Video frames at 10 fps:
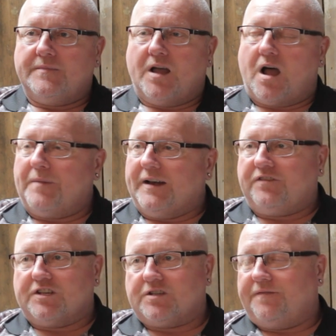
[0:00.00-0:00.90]
No, I made a
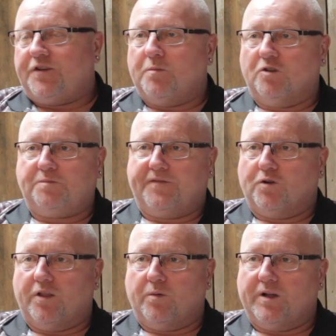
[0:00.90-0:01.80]
decision a few months
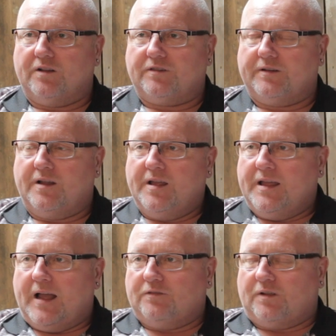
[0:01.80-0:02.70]
before the Worlds, and
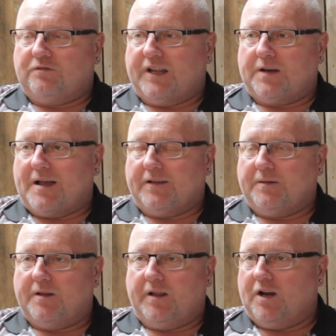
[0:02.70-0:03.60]
I was thinking about
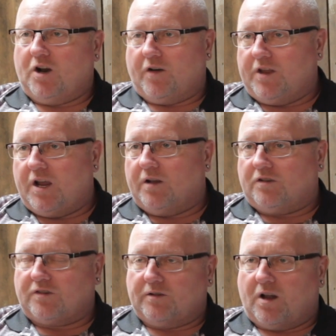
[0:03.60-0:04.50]
it earlier on in the year,
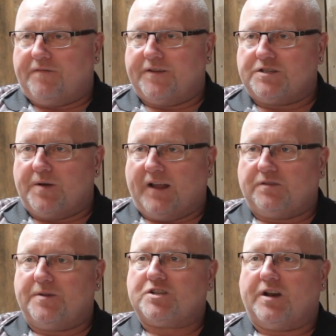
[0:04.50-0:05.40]
because I got offered to an
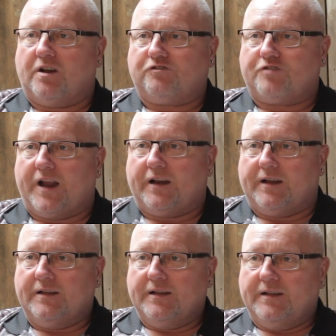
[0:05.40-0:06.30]
exhibition in
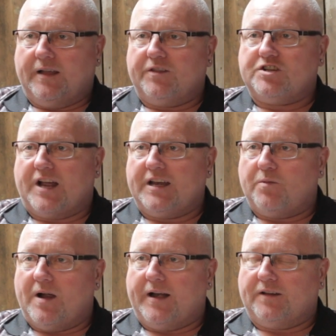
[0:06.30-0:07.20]
Australia in the
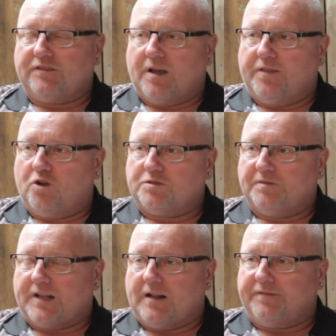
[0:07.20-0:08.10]
January, so I thought to
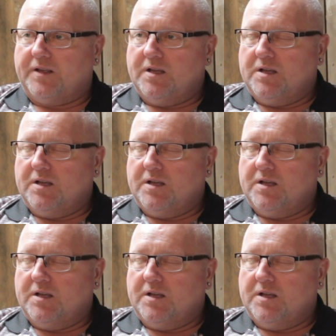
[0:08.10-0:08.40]
myself,